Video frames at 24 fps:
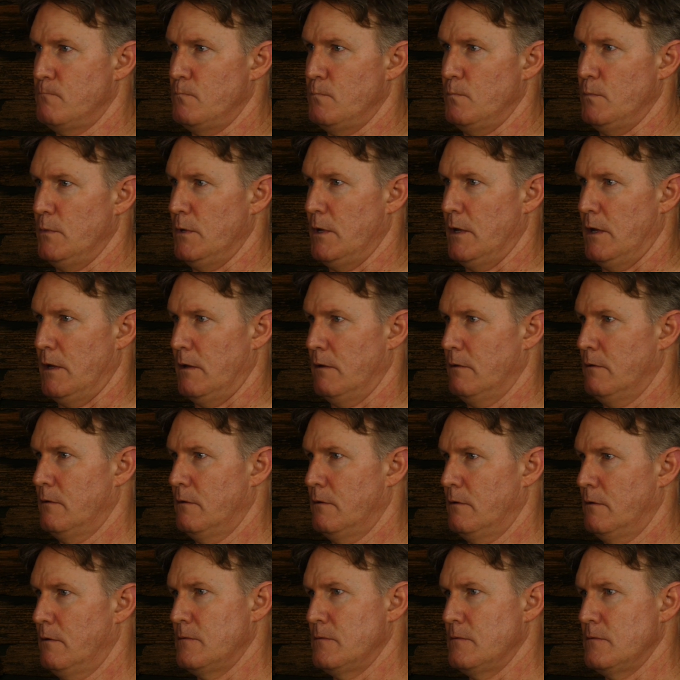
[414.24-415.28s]
Yeah,
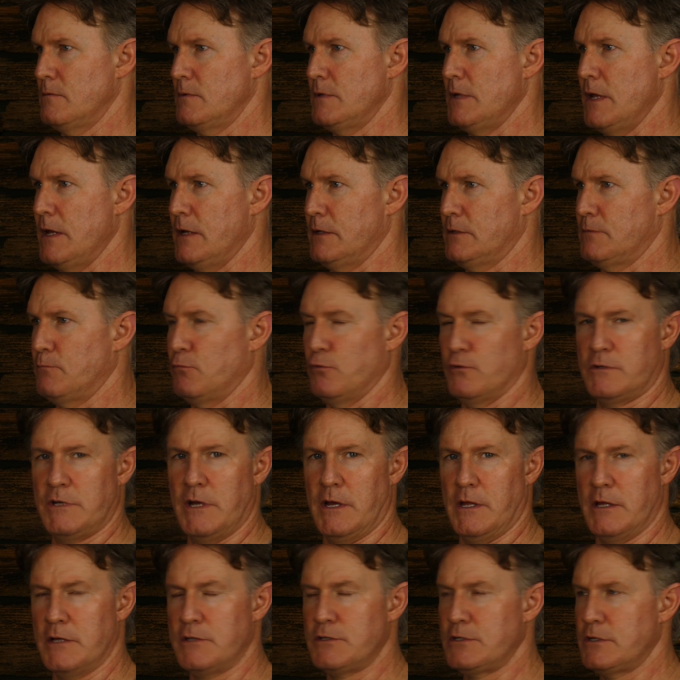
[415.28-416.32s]
it's more
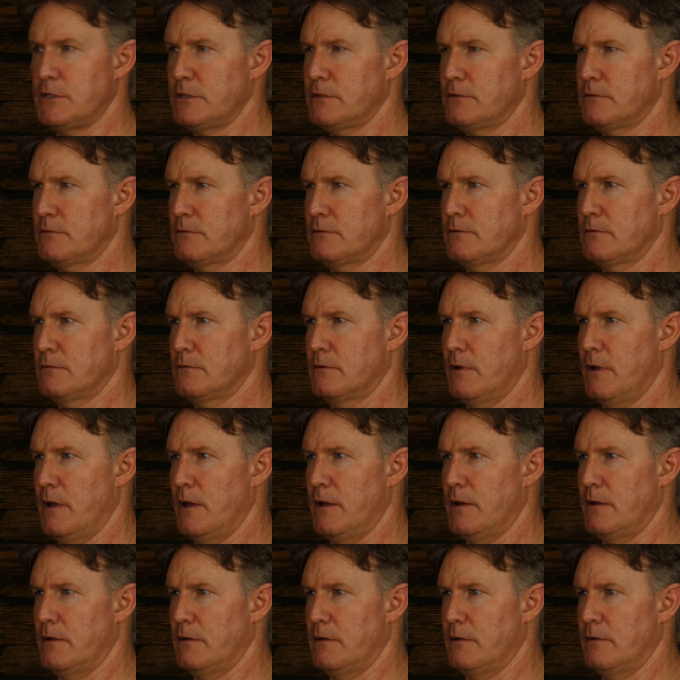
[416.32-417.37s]
challenging
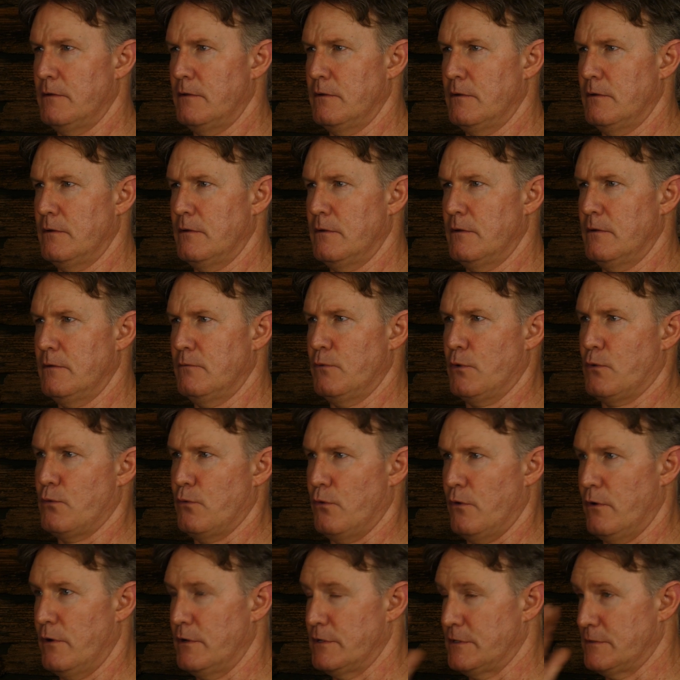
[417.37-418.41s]
and
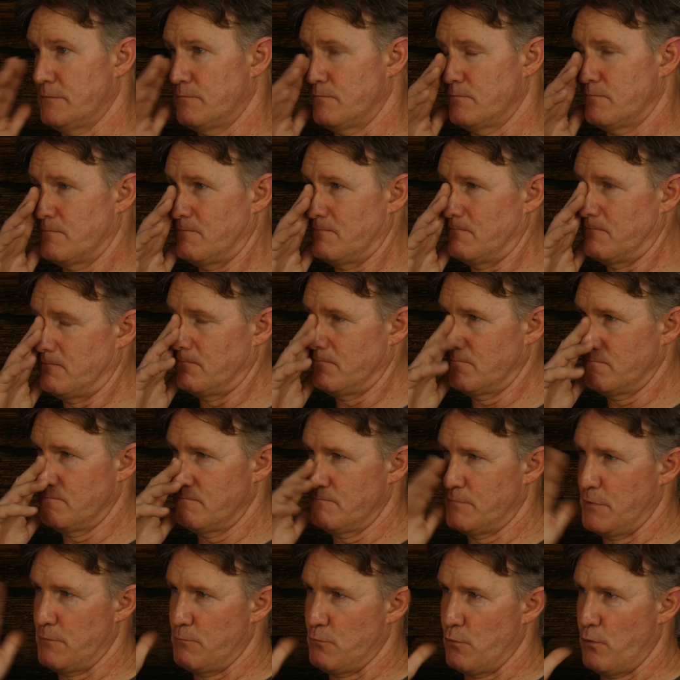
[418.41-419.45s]
requires a
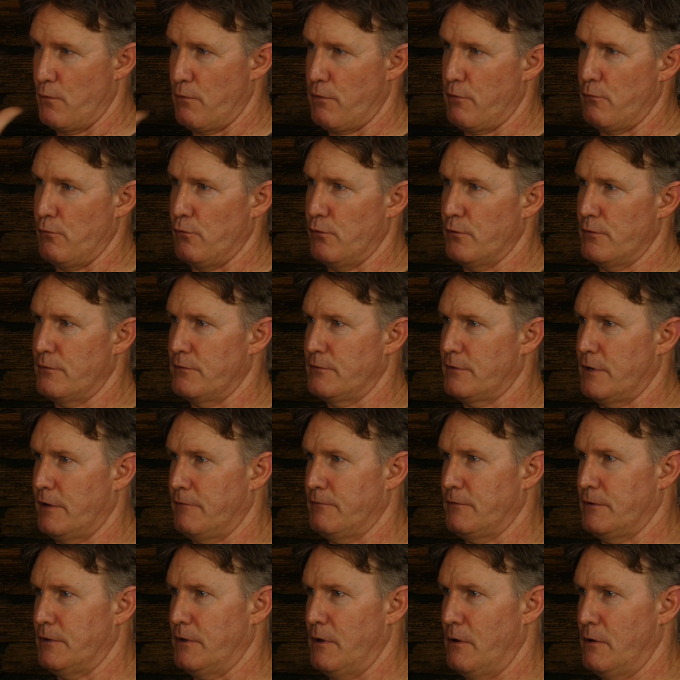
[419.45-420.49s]
bit more thought and stuff
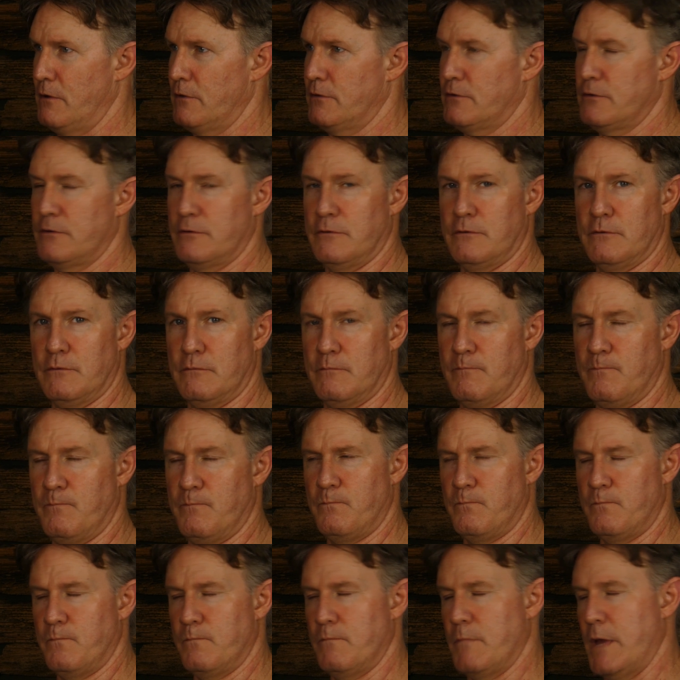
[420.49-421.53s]
to go into
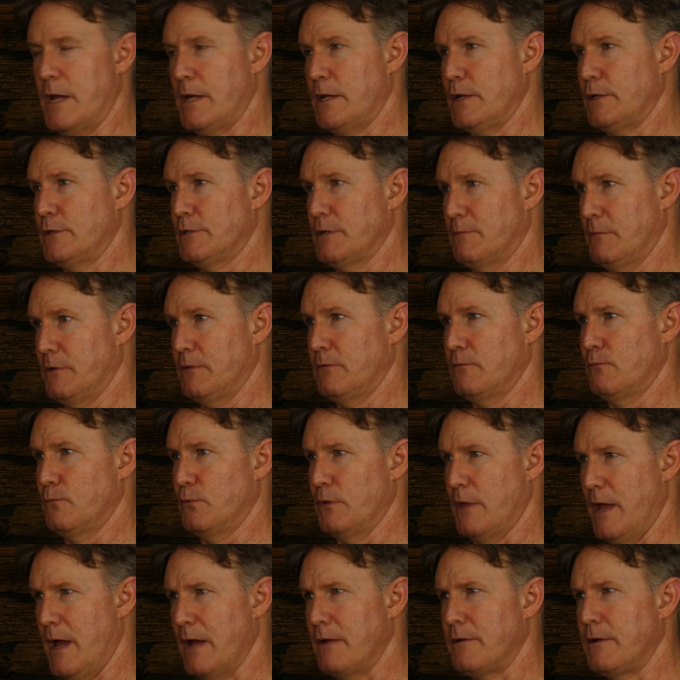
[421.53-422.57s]
making something
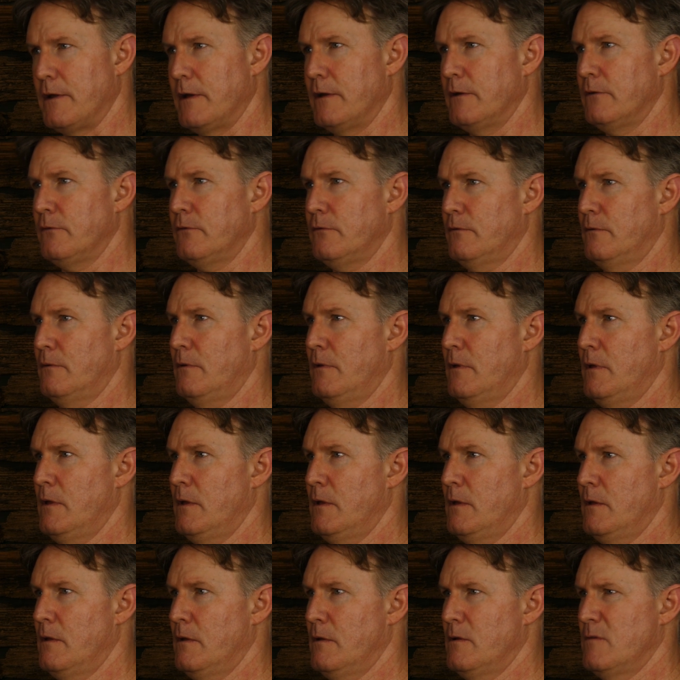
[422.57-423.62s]
without nails.
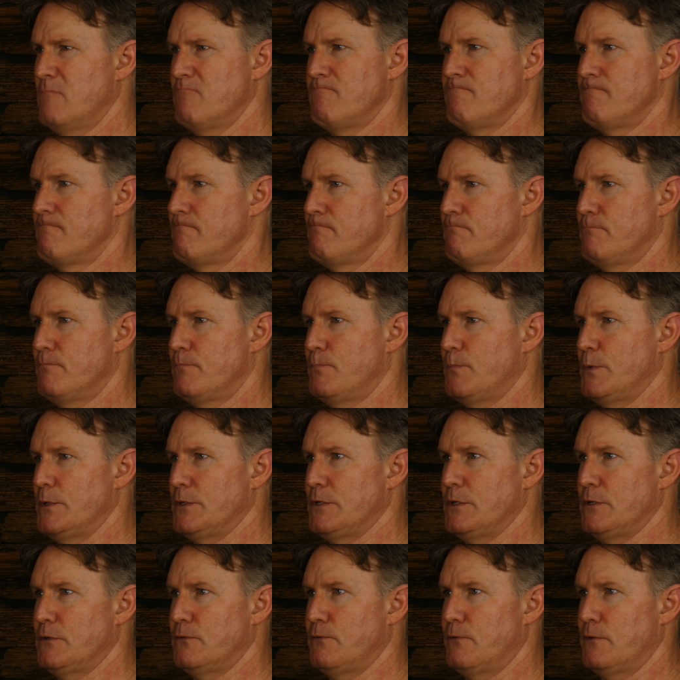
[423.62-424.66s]
But
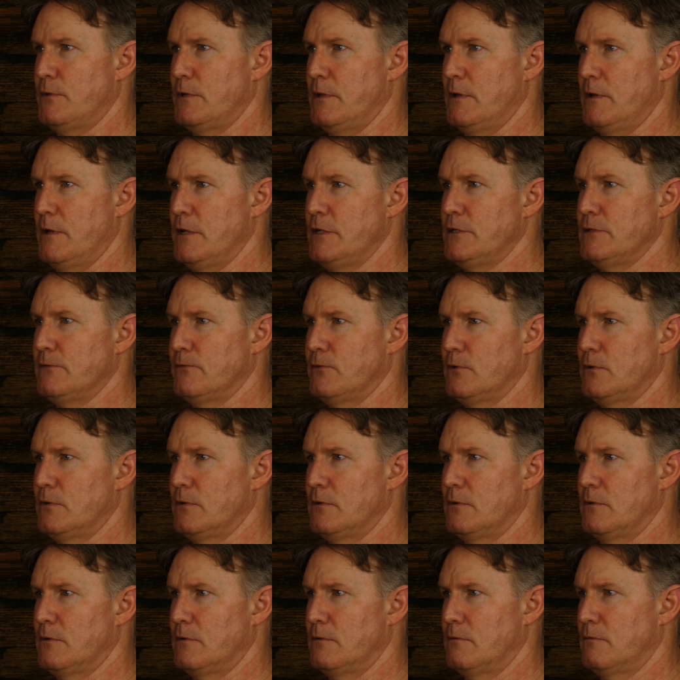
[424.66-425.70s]
just for the ease of it,
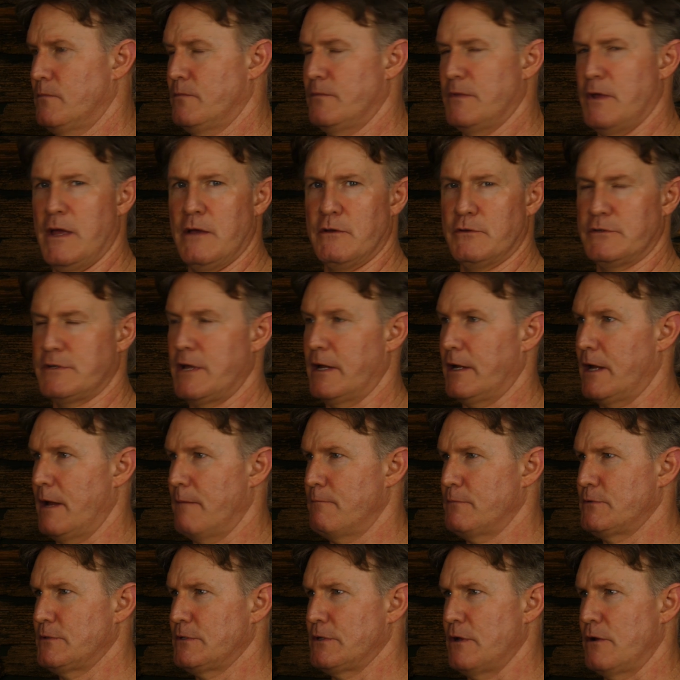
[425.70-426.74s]
and nails take
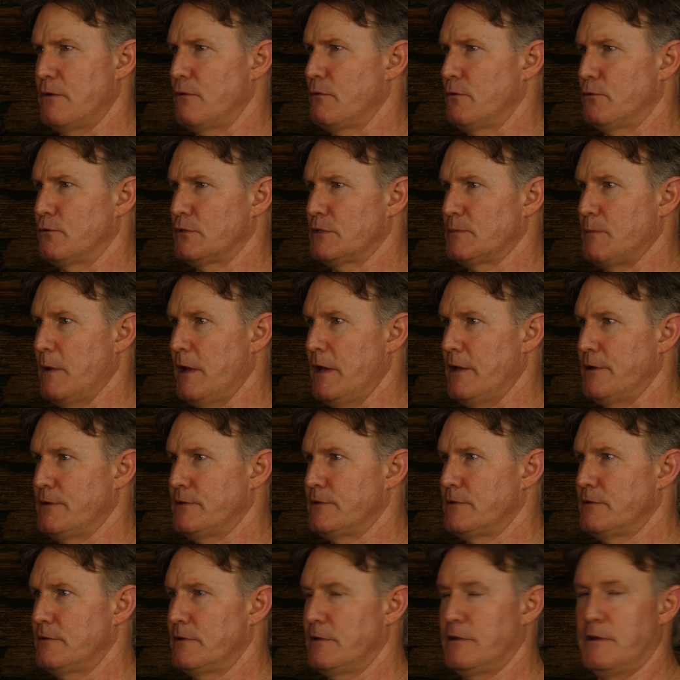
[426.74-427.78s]
up so little
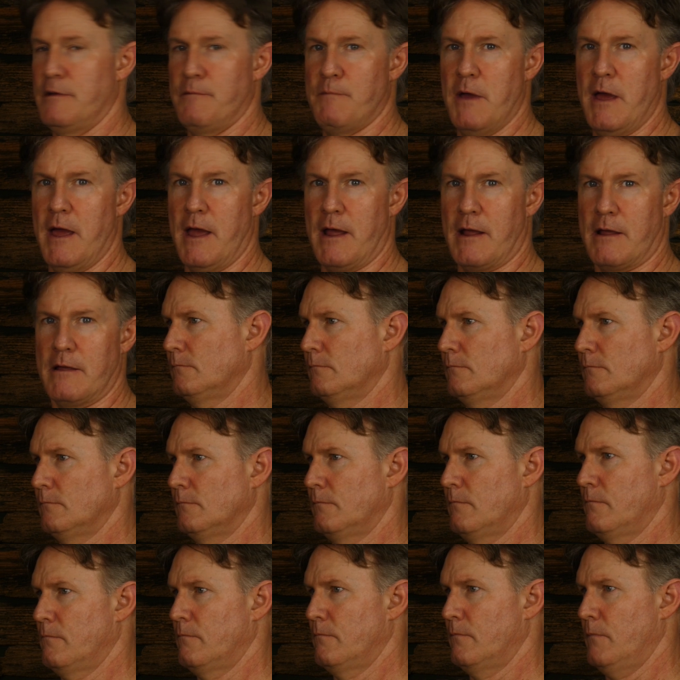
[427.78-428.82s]
space in your pack.
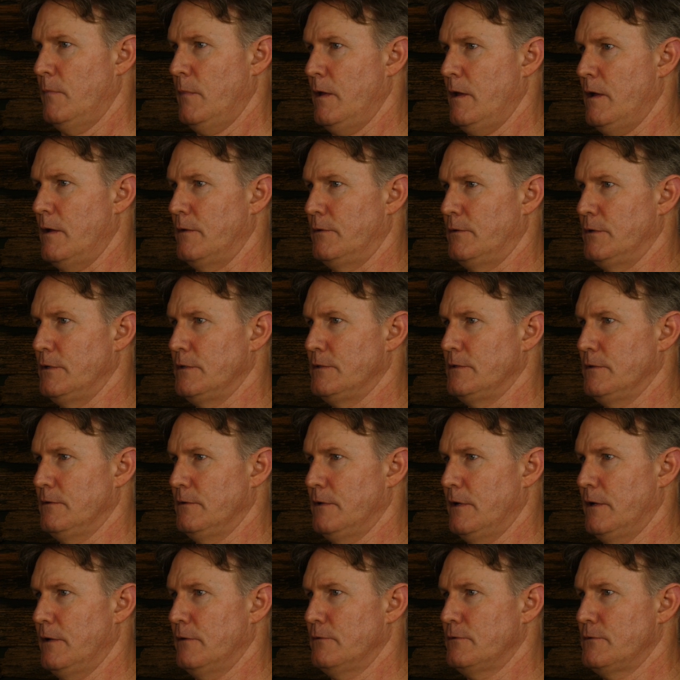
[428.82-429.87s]
They are decent
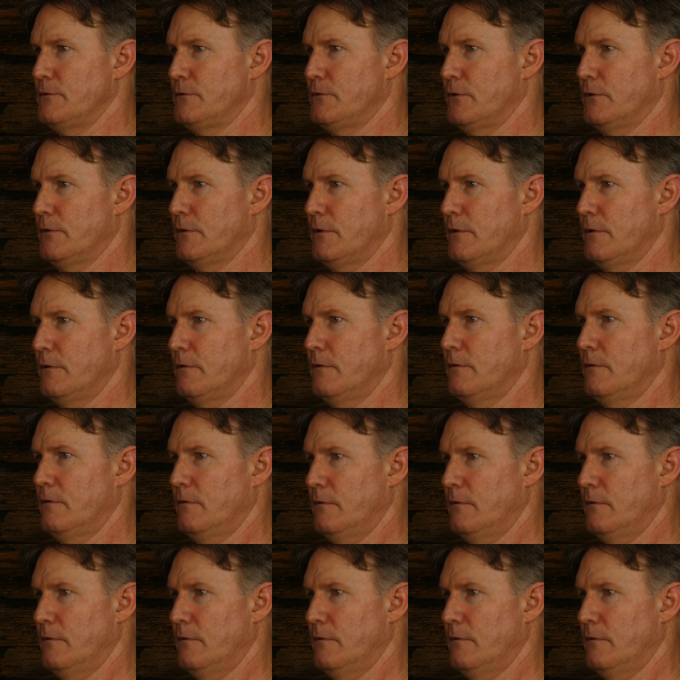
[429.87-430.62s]
nails he's got there.